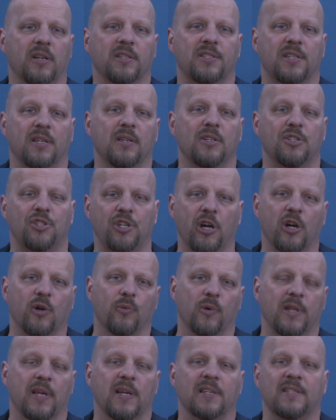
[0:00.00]
it
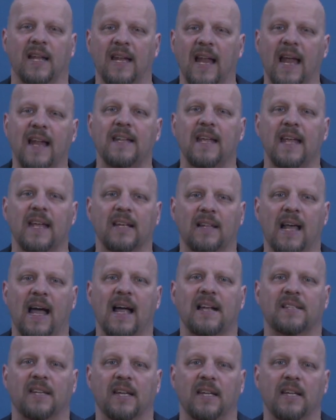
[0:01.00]
with us at
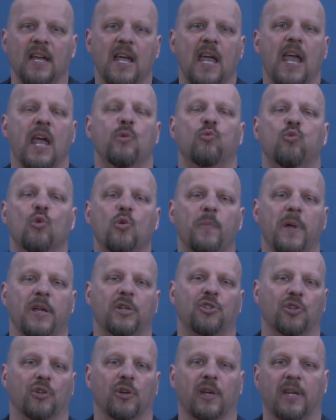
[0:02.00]
NEA-Alaska, and we'll make
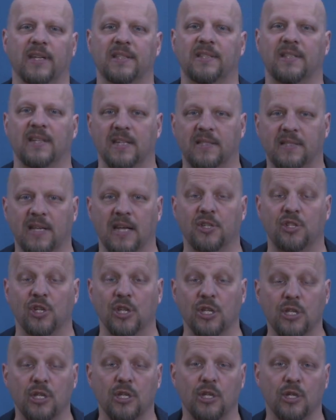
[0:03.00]
sure it gets the
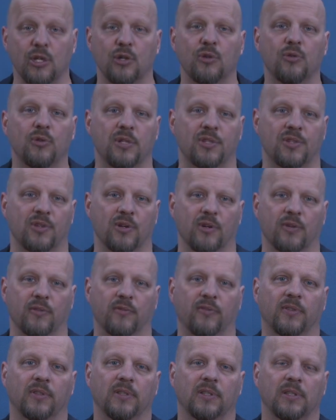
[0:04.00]
attention you
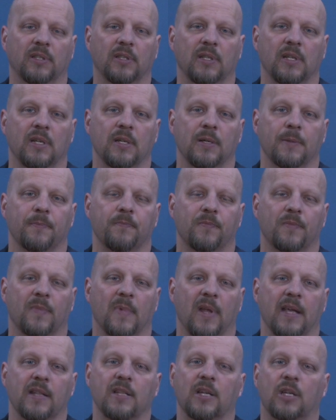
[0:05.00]
deserve.
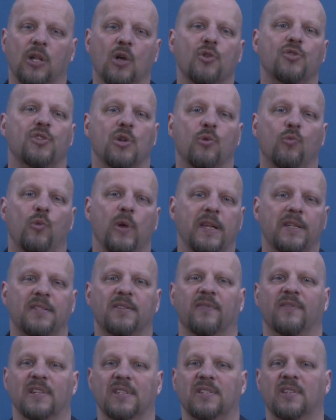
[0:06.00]
In the closing weeks
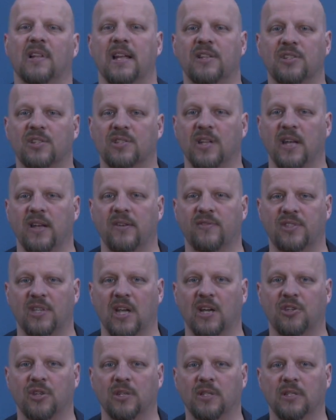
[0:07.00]
of this legislative
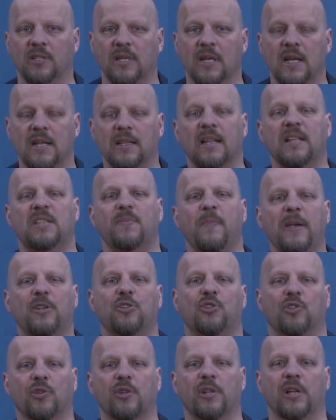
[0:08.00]
session, let's make
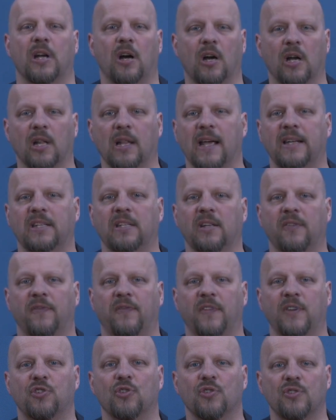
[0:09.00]
sure that our elected
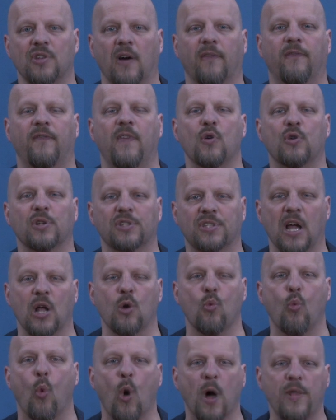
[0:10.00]
officials are focused
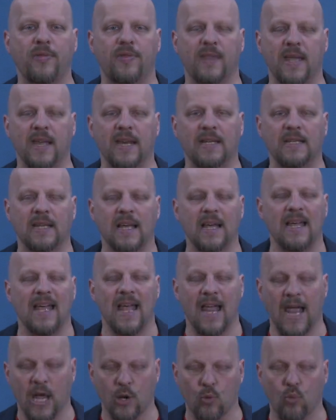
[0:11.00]
on one thing
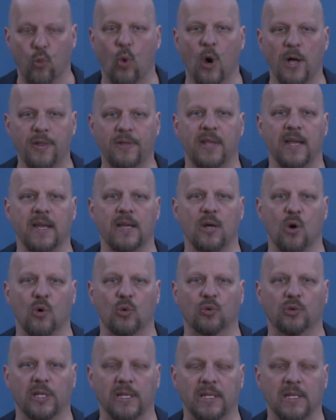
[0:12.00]
and one thing
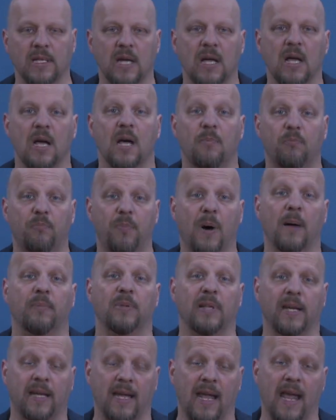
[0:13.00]
only:
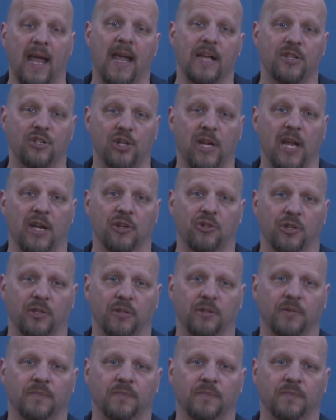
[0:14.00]
public education.